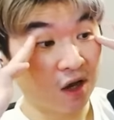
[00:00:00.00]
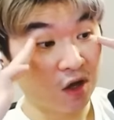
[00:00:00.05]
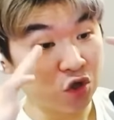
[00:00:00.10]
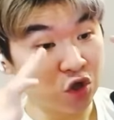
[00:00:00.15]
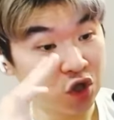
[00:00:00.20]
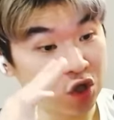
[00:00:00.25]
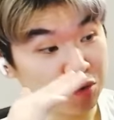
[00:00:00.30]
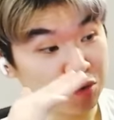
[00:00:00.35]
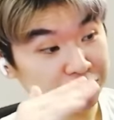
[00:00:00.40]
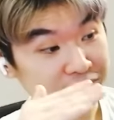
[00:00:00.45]

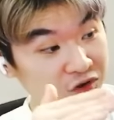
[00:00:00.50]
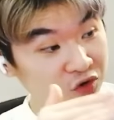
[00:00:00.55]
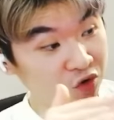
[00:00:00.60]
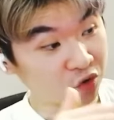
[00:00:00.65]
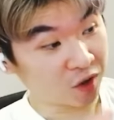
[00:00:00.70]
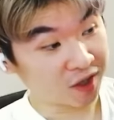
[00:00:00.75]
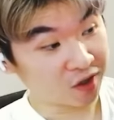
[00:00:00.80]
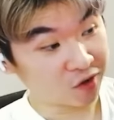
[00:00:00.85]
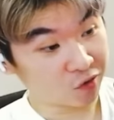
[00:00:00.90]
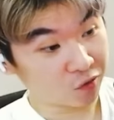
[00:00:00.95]
she was
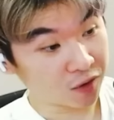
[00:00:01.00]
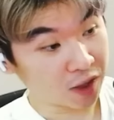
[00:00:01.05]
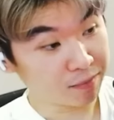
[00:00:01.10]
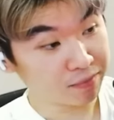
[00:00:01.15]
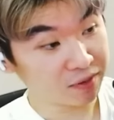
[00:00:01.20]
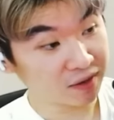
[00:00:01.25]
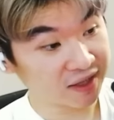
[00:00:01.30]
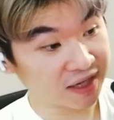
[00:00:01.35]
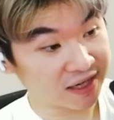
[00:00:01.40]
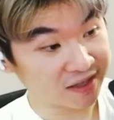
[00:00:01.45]
trying to
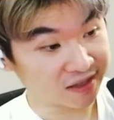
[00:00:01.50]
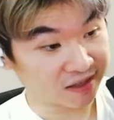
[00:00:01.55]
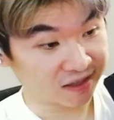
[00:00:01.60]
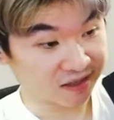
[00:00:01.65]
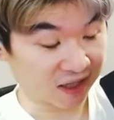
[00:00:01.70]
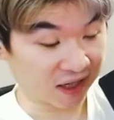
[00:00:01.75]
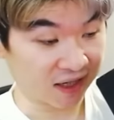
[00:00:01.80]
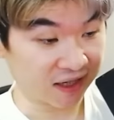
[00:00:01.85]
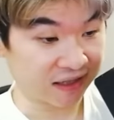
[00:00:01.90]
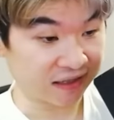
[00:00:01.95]
replicate the
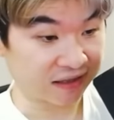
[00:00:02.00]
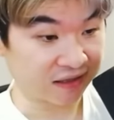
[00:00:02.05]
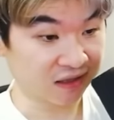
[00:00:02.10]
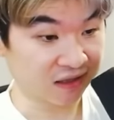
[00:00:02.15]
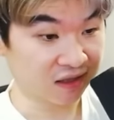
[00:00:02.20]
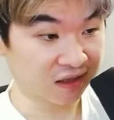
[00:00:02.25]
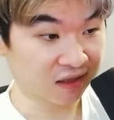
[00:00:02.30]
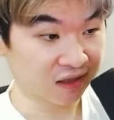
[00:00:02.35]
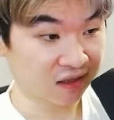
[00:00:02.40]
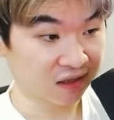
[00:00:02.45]

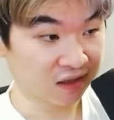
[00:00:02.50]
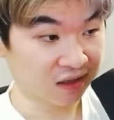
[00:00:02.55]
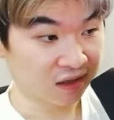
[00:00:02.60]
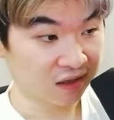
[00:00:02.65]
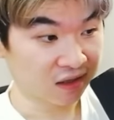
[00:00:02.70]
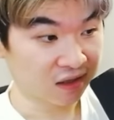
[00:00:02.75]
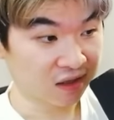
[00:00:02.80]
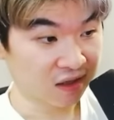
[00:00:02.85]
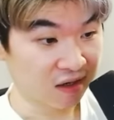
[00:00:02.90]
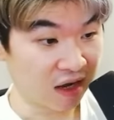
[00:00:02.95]
taste
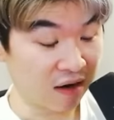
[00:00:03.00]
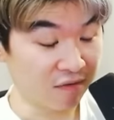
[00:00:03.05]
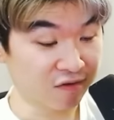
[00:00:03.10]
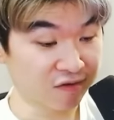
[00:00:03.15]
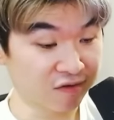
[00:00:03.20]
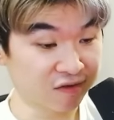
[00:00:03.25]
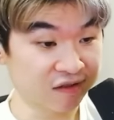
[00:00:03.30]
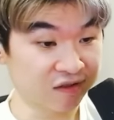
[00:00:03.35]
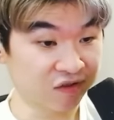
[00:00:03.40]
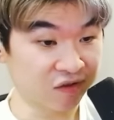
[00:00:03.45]
ever
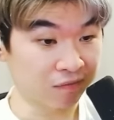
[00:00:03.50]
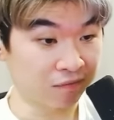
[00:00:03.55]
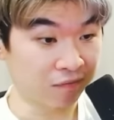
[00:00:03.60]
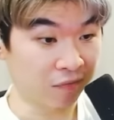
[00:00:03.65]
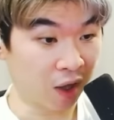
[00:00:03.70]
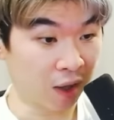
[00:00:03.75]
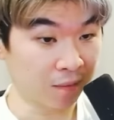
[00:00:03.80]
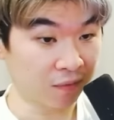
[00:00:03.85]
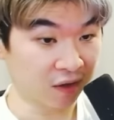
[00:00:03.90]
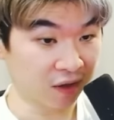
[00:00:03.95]
since the
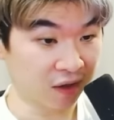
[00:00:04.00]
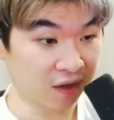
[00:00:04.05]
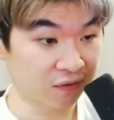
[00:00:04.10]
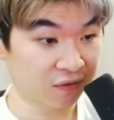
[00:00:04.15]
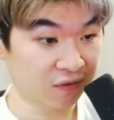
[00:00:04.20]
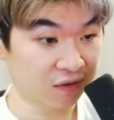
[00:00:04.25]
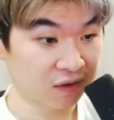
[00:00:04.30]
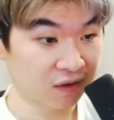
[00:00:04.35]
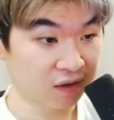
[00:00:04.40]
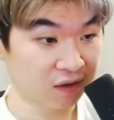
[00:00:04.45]
mom left.